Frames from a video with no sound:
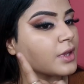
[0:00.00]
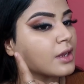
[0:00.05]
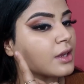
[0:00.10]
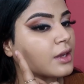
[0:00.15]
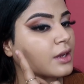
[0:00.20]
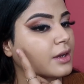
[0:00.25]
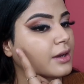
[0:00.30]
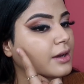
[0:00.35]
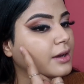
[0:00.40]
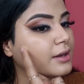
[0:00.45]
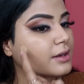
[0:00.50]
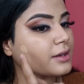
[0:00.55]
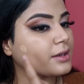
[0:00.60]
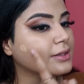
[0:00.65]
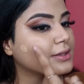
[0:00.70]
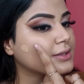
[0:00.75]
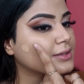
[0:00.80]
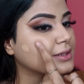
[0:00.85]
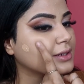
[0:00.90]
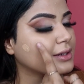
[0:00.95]
and
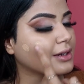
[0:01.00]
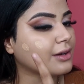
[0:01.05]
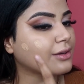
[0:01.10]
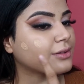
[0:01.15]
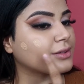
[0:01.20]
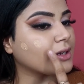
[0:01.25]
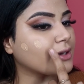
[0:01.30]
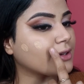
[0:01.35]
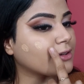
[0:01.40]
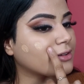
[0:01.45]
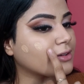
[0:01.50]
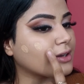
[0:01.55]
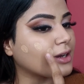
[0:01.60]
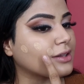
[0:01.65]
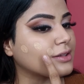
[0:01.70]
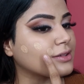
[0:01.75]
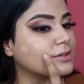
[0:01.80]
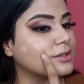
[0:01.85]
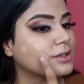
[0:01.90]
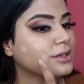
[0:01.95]
let's see how that
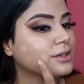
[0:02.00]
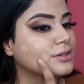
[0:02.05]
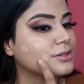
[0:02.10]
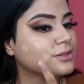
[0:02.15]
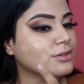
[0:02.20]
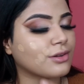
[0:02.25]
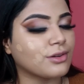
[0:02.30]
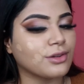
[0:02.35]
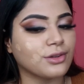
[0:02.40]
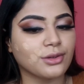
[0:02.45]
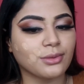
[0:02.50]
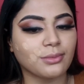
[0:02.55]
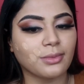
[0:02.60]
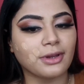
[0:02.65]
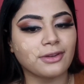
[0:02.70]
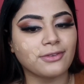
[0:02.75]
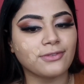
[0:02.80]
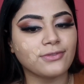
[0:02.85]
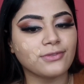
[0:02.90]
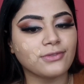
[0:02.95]
translates onto
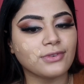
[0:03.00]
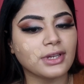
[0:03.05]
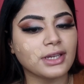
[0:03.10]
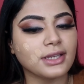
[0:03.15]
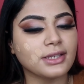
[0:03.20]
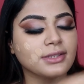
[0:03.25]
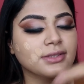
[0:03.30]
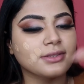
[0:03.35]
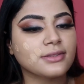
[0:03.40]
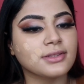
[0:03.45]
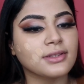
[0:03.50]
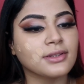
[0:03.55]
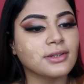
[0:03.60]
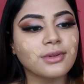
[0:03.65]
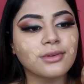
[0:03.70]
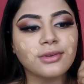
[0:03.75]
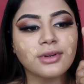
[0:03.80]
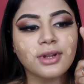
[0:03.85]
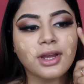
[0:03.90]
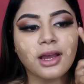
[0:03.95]
my face.
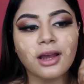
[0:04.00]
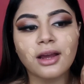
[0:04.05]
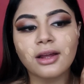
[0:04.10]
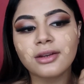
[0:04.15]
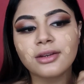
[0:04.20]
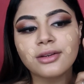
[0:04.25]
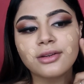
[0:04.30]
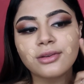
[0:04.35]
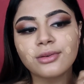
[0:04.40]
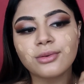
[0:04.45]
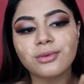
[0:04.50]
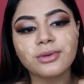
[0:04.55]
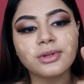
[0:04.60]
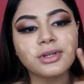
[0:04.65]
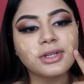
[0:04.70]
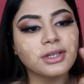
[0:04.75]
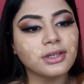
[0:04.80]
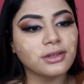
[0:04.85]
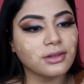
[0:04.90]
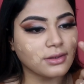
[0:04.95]
I'm gonna add it
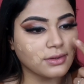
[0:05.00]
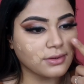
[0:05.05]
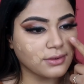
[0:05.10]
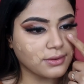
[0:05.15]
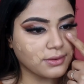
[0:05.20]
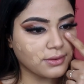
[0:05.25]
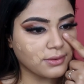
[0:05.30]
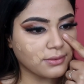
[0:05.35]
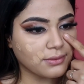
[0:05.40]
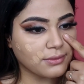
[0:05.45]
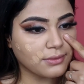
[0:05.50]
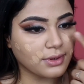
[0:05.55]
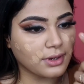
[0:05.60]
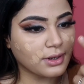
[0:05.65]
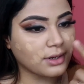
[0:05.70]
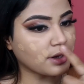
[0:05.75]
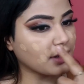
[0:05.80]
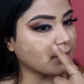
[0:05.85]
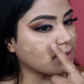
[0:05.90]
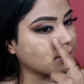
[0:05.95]
only where
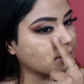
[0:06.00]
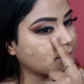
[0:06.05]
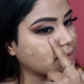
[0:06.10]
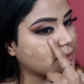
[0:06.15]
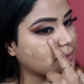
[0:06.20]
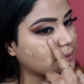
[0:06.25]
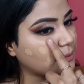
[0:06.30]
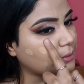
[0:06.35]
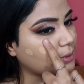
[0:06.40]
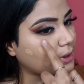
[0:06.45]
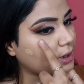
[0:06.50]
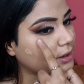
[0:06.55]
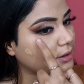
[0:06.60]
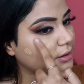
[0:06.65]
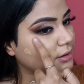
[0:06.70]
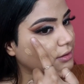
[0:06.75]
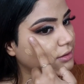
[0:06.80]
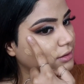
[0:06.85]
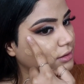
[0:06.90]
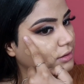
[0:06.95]
I
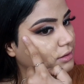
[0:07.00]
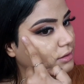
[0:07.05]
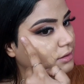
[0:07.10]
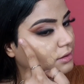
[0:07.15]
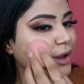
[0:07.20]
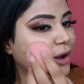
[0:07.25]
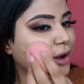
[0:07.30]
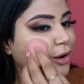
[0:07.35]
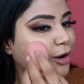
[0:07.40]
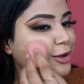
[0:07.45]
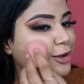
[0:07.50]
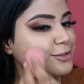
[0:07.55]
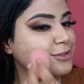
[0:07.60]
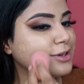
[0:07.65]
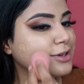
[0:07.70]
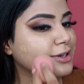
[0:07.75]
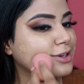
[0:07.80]
require. Also, I did a